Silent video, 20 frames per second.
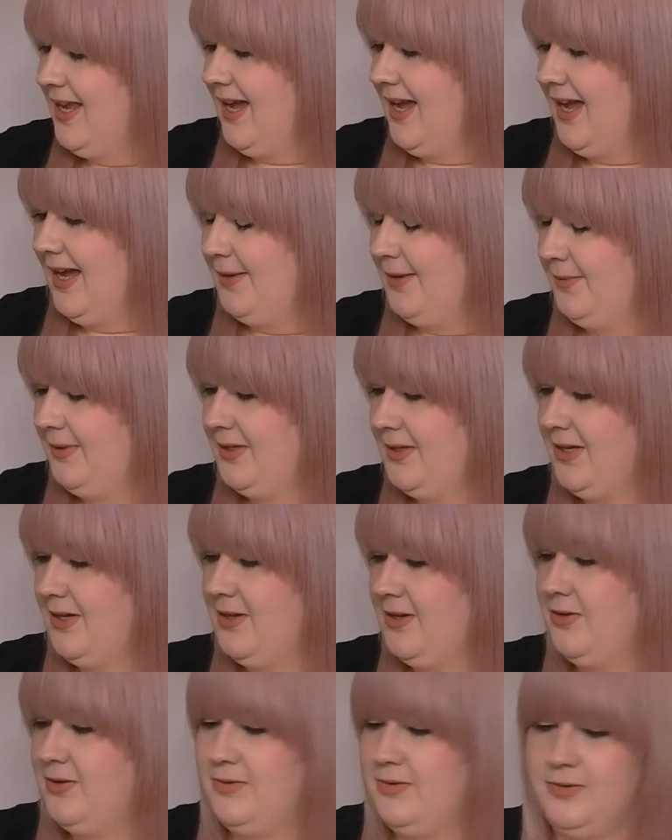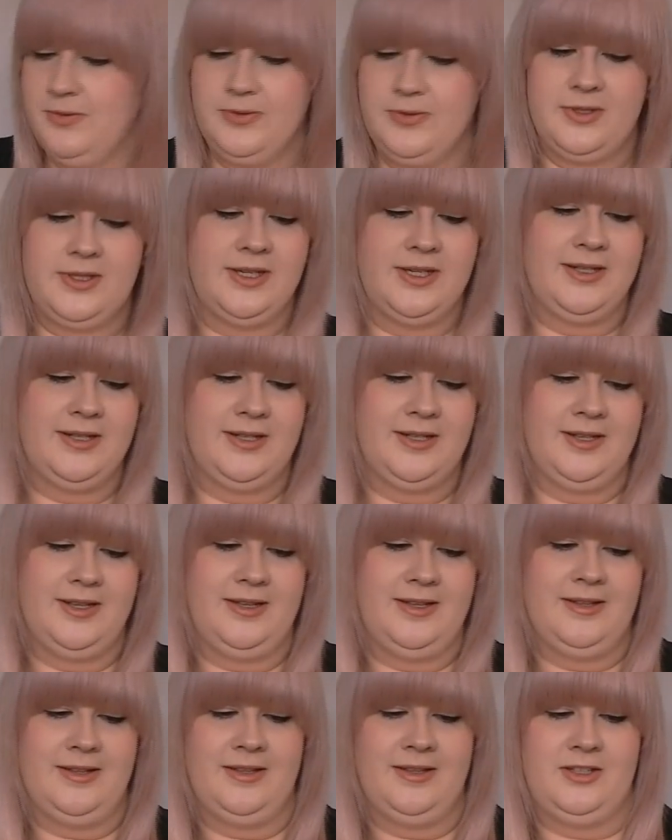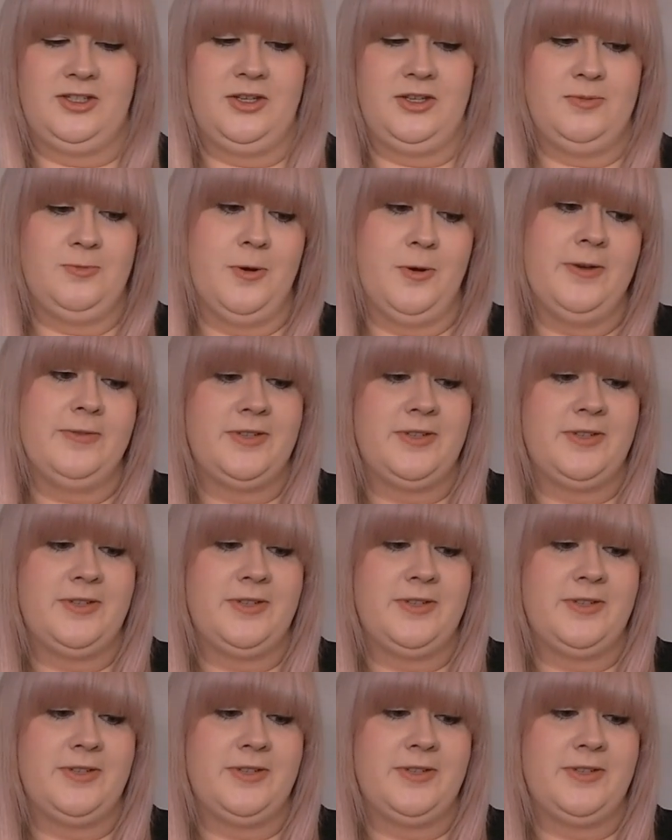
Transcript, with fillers: I will use one of